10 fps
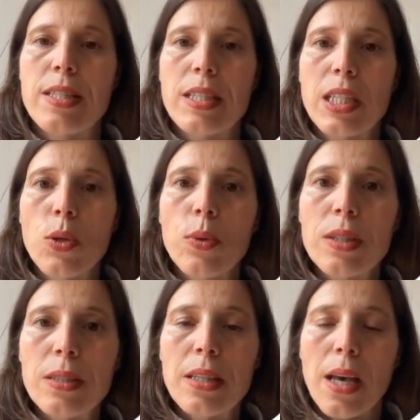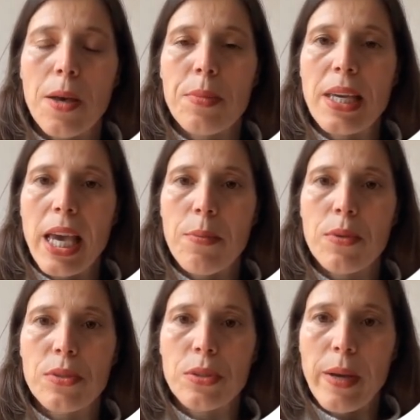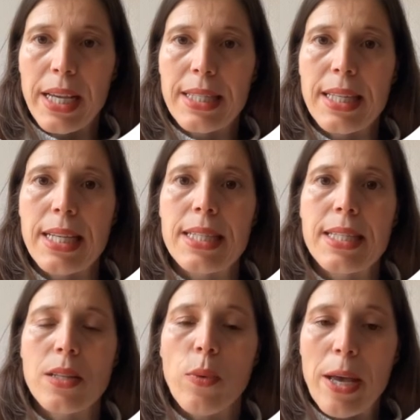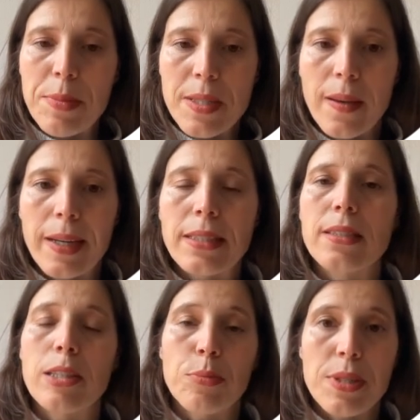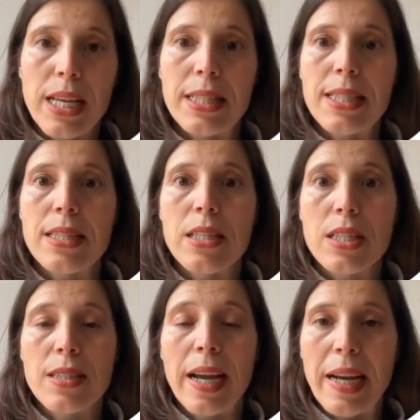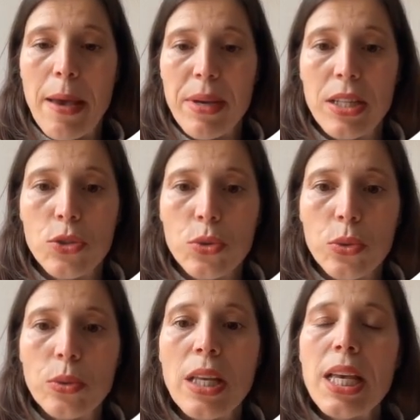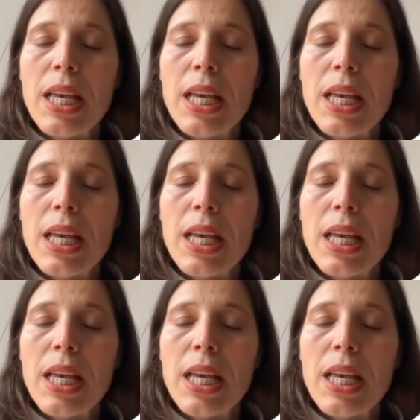you will be able to access the website that presents this dynamic tool,